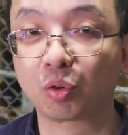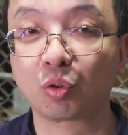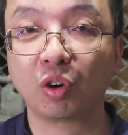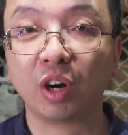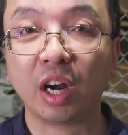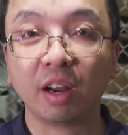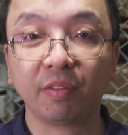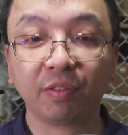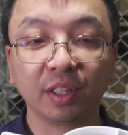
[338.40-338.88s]

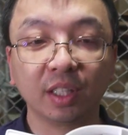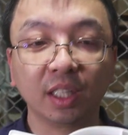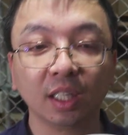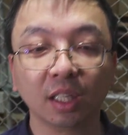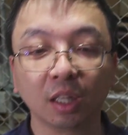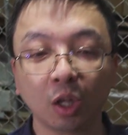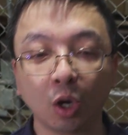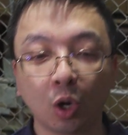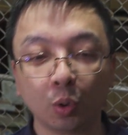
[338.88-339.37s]

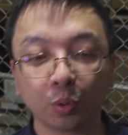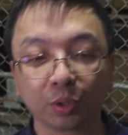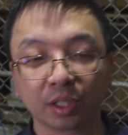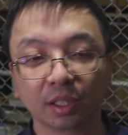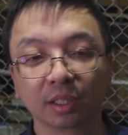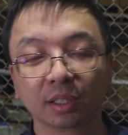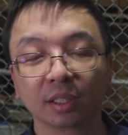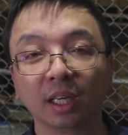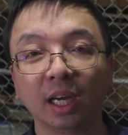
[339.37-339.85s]
gravity
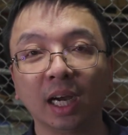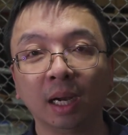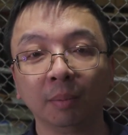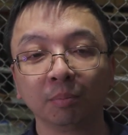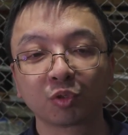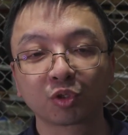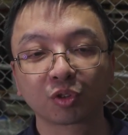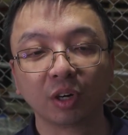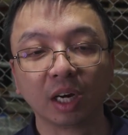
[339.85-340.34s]
load
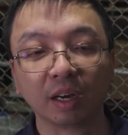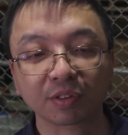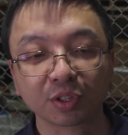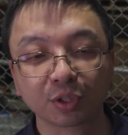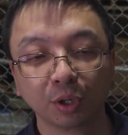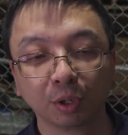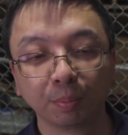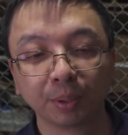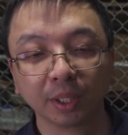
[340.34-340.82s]
um, draft
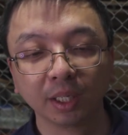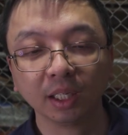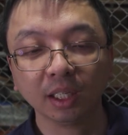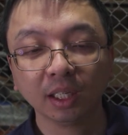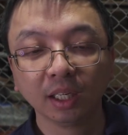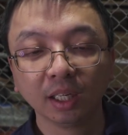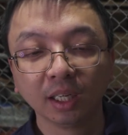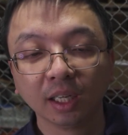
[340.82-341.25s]
stopper.